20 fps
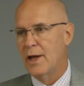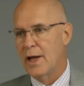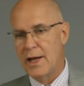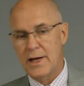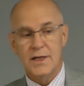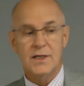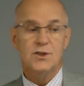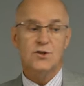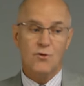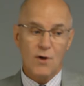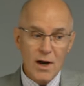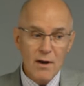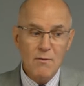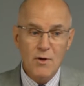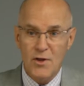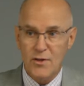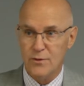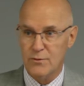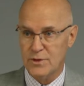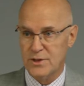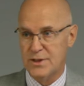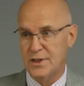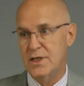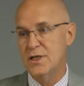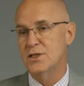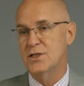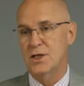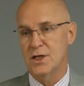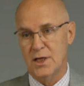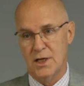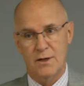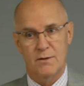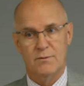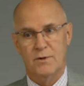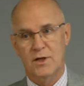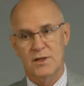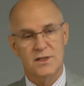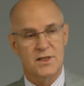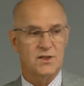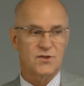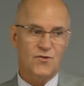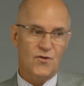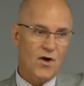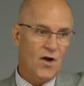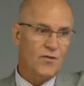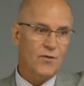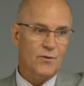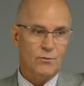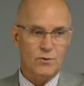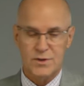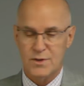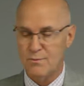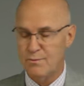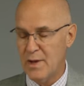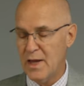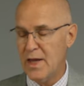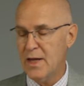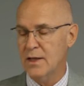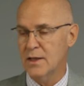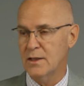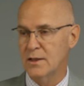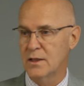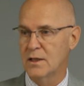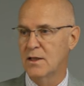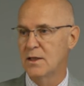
And his grandmother was teaching him, because his father was a pagan.